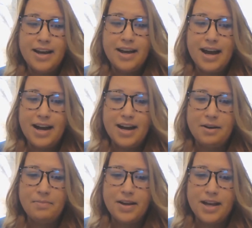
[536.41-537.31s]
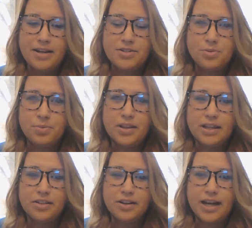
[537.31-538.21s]
and really
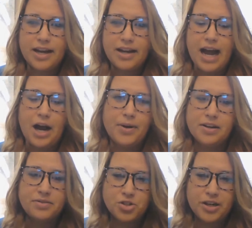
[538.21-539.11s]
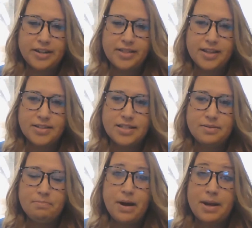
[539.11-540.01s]
look at how I could have strengthened
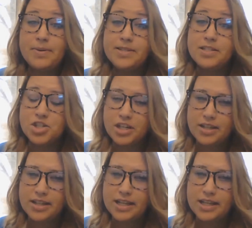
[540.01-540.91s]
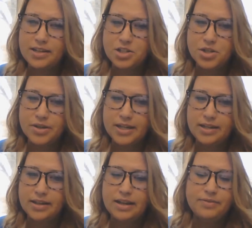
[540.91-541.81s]
my position in the
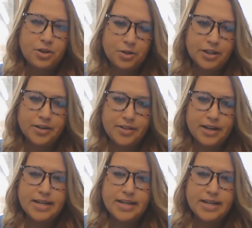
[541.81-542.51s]
industry even earlier than I